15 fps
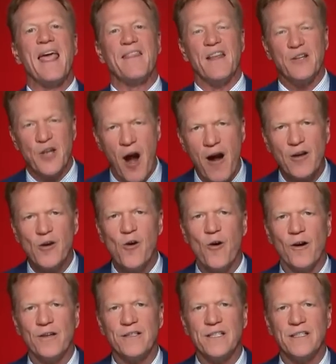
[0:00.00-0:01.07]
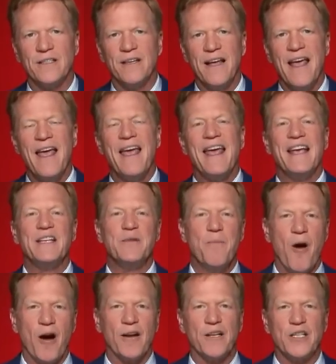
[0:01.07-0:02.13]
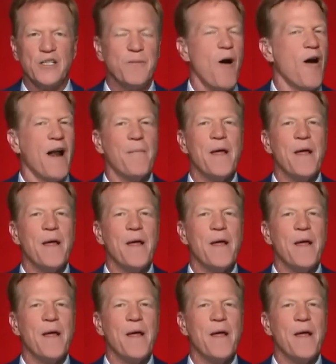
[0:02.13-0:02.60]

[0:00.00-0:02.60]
the dark horse is Marcus Smart.